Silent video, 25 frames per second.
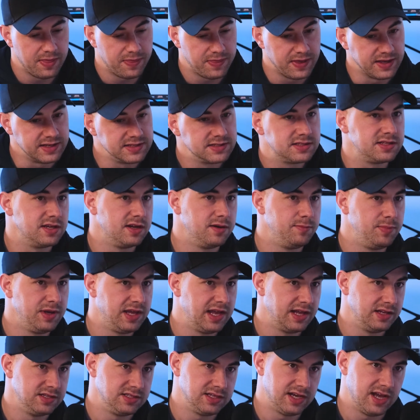Things did
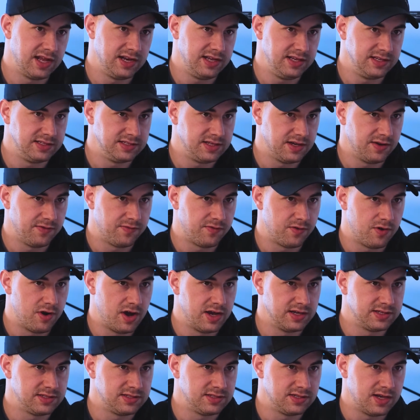begin to get easier for
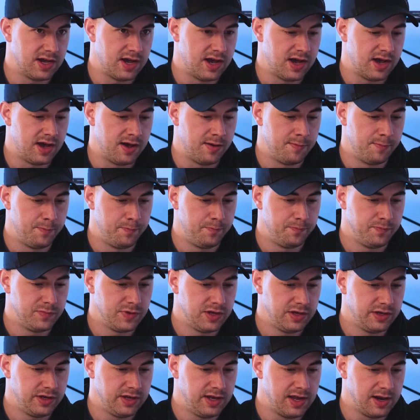us
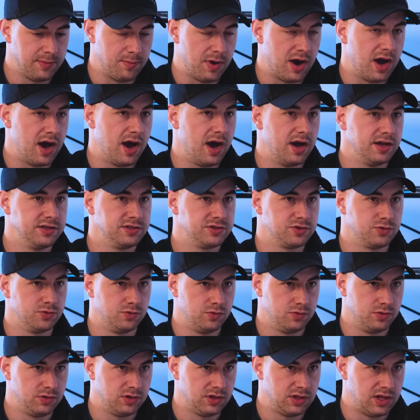in my high
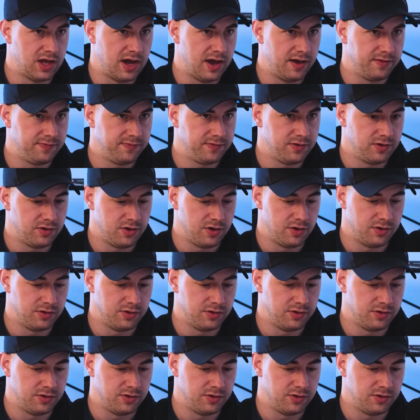school life,